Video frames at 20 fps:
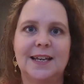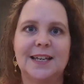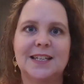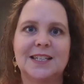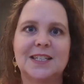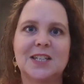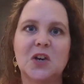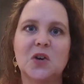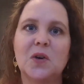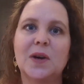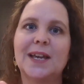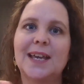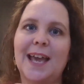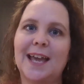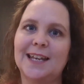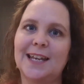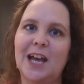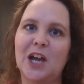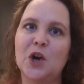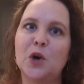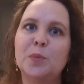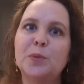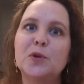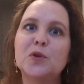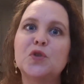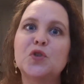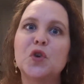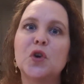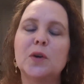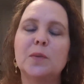So again, I hope
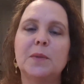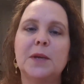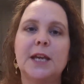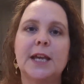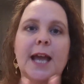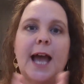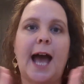you'll join me.